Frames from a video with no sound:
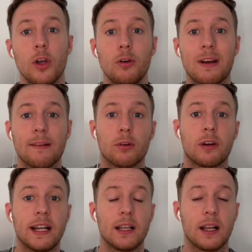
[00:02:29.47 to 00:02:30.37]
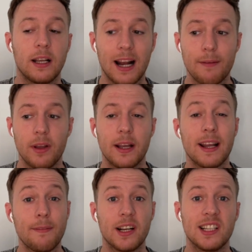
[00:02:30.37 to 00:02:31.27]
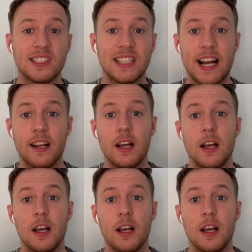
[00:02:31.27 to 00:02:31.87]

you have to create graphic design,